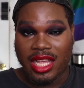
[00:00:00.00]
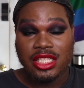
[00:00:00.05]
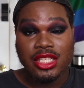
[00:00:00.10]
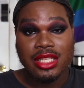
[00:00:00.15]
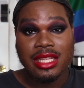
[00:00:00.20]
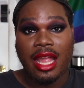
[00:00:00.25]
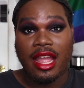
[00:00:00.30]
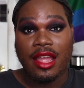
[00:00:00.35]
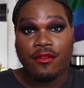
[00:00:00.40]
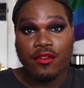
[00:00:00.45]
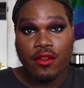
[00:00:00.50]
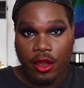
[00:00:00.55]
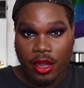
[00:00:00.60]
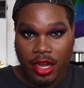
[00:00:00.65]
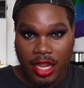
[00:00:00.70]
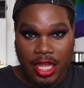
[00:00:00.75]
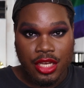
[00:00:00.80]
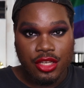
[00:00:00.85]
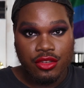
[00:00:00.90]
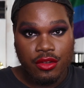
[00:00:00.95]
It's just if you're
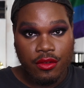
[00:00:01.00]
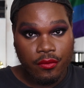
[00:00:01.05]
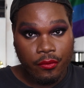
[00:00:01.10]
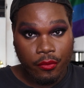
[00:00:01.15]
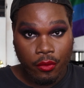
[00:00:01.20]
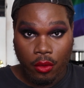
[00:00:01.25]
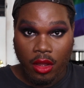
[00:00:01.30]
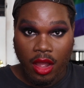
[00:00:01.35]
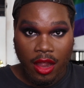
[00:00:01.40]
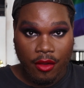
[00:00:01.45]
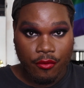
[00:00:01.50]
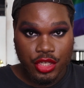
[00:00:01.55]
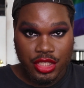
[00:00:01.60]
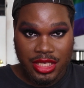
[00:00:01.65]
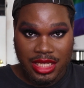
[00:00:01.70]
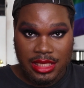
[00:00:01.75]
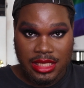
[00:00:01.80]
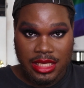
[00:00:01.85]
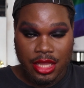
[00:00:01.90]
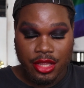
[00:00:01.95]
into full coverage
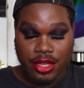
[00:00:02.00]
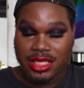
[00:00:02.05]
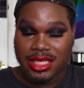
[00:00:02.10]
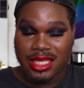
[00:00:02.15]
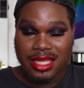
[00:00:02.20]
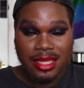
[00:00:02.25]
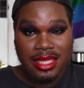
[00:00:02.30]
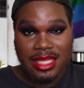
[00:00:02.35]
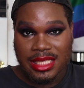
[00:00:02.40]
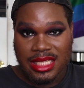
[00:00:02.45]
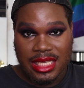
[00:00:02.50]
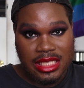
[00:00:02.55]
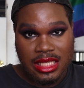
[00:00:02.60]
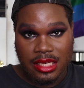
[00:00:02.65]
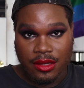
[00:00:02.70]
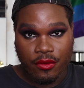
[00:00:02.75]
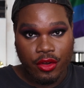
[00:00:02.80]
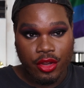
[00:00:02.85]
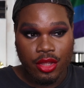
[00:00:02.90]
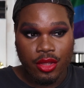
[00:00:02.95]
concealers, this
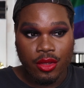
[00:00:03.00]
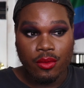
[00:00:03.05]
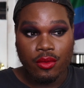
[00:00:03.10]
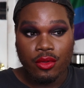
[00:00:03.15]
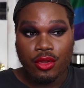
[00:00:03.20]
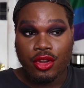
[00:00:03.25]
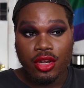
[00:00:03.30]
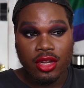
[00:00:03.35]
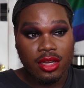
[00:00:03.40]
isn't for you.